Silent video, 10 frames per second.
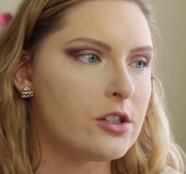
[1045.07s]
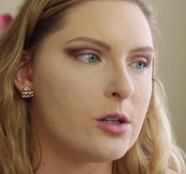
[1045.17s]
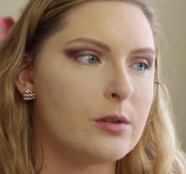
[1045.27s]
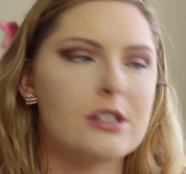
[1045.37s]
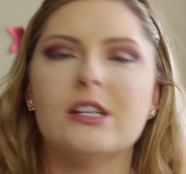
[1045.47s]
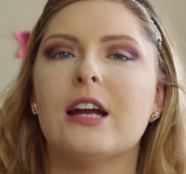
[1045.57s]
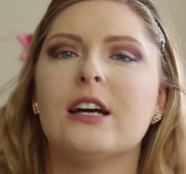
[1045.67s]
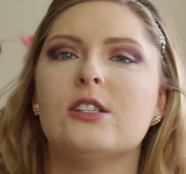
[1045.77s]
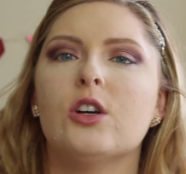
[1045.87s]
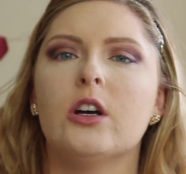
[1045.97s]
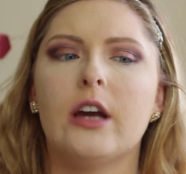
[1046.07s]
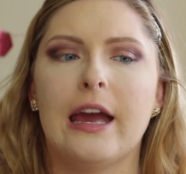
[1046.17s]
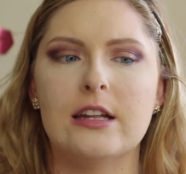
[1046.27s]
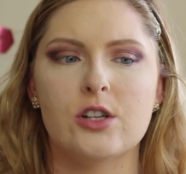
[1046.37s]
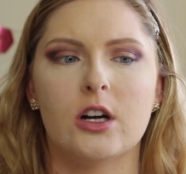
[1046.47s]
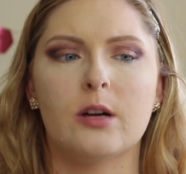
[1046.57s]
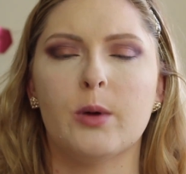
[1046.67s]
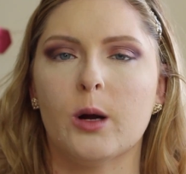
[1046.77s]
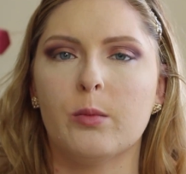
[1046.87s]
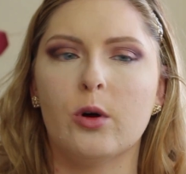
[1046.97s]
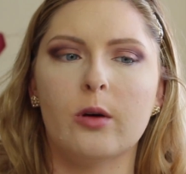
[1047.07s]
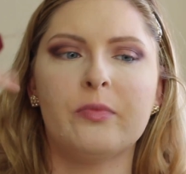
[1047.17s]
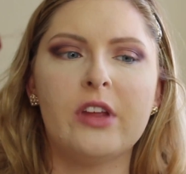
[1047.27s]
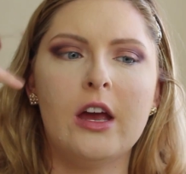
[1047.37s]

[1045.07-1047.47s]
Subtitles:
so instead I took a dark purple